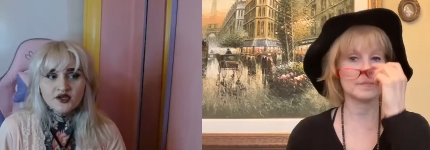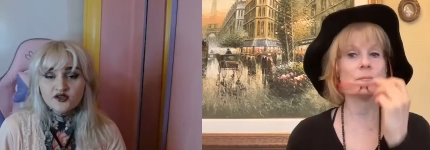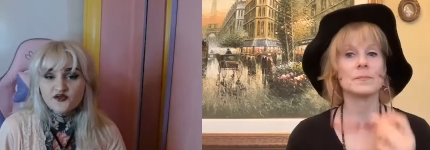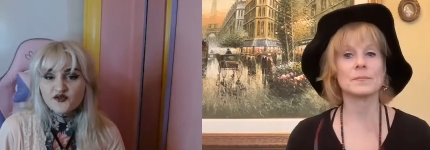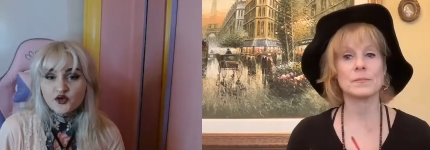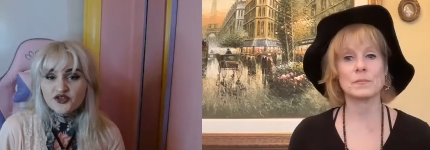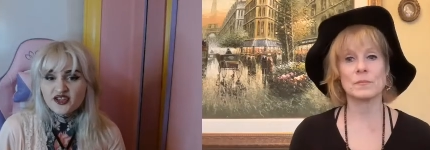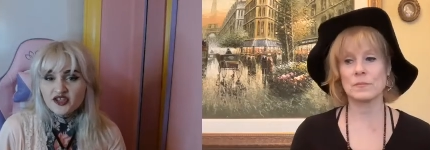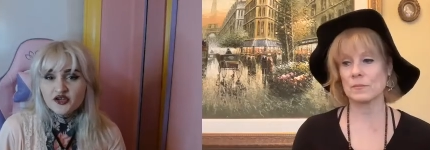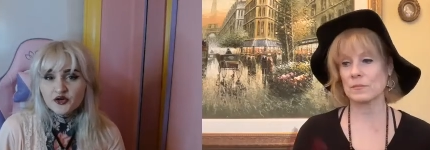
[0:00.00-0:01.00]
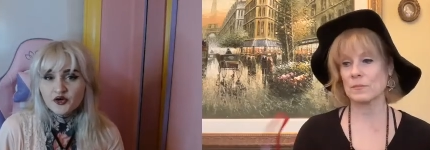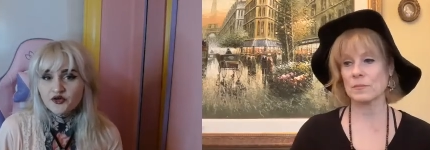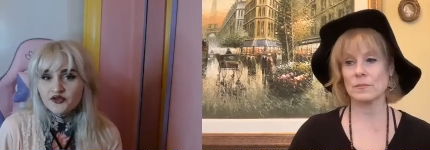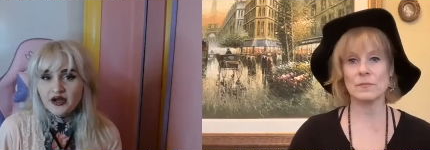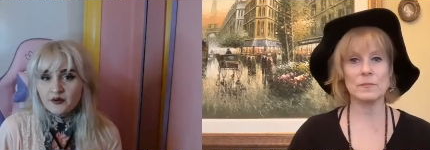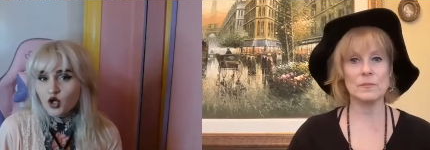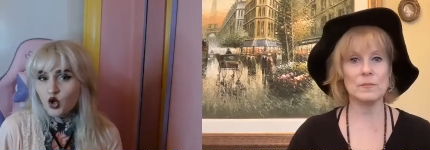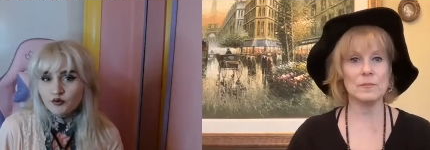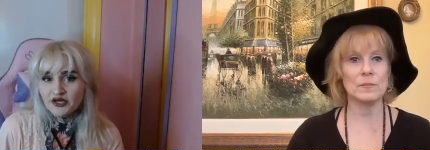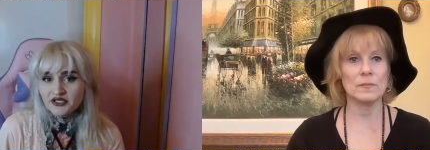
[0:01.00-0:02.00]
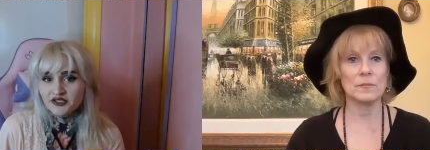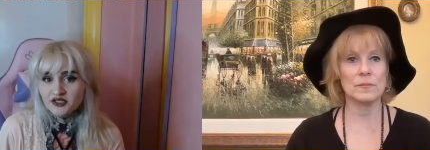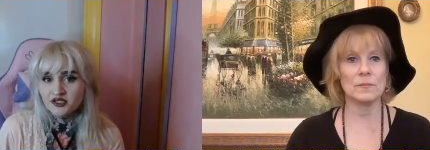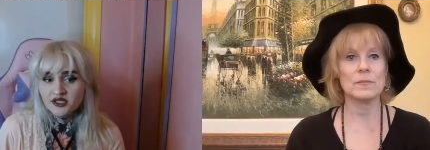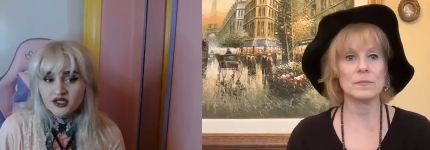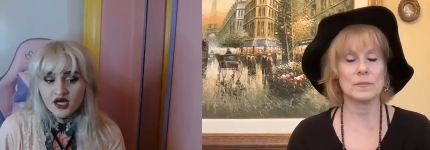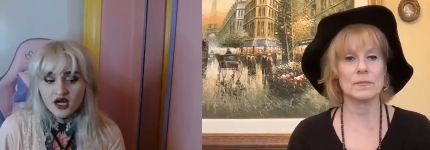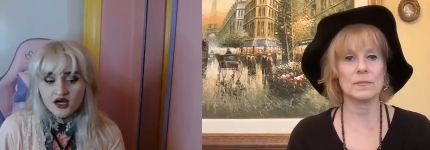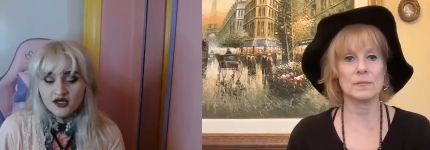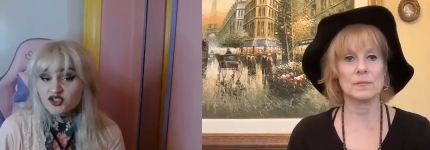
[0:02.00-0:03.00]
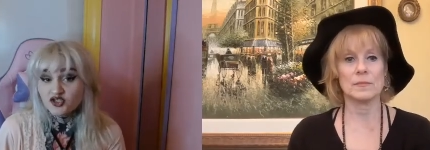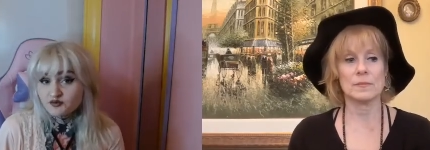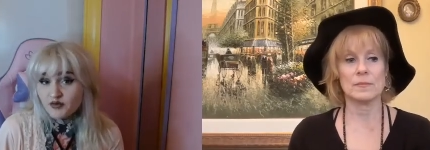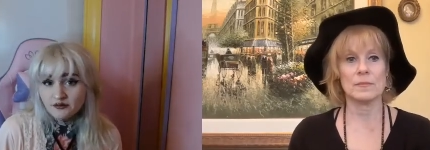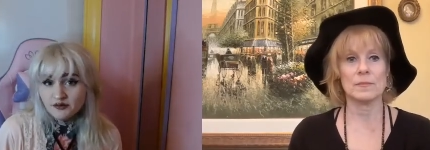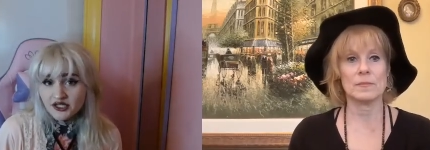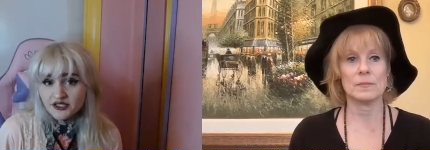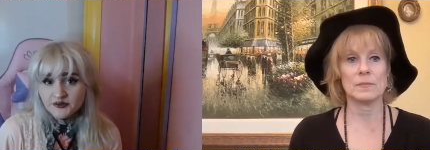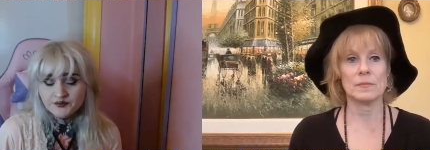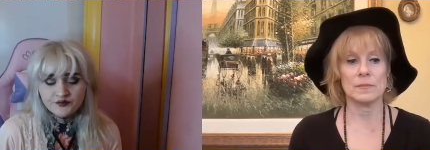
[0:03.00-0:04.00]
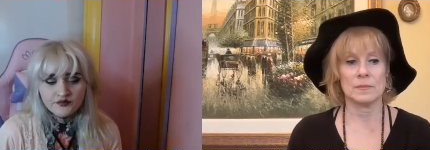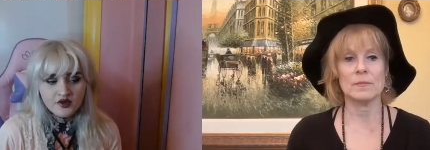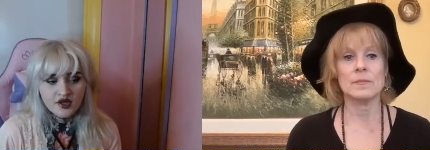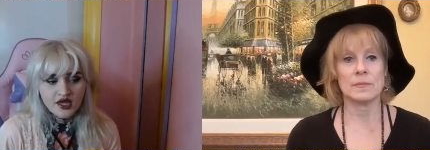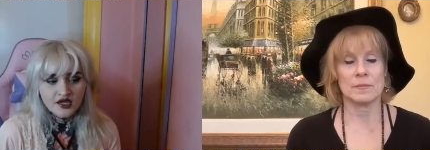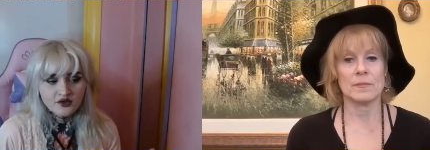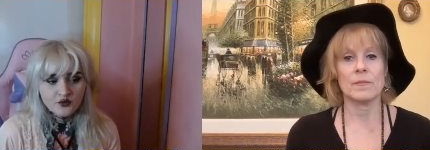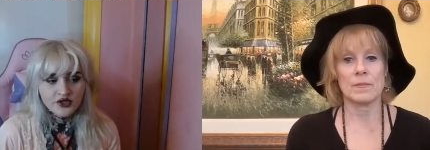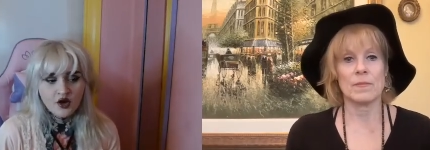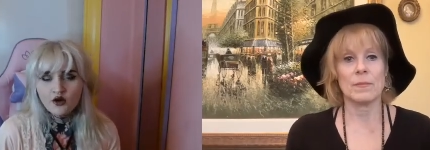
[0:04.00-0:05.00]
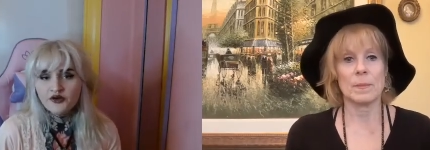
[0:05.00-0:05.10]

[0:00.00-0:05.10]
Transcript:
Speaker 1: the first year that we're open uh, to the public. And we are